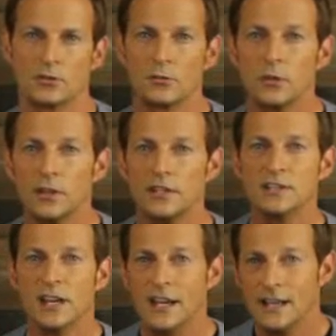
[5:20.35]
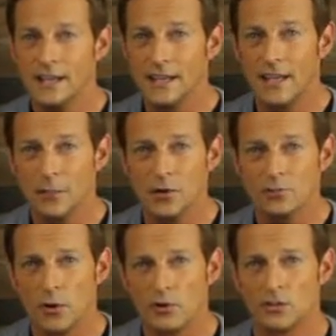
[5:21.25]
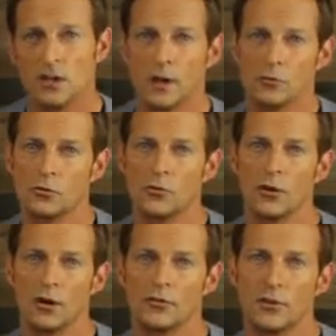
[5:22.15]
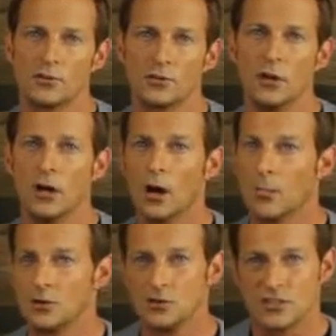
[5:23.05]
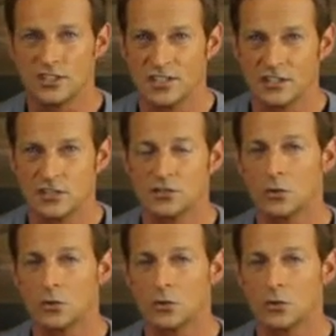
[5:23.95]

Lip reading: So please keep us posted at Recruiter Confidential about your successes,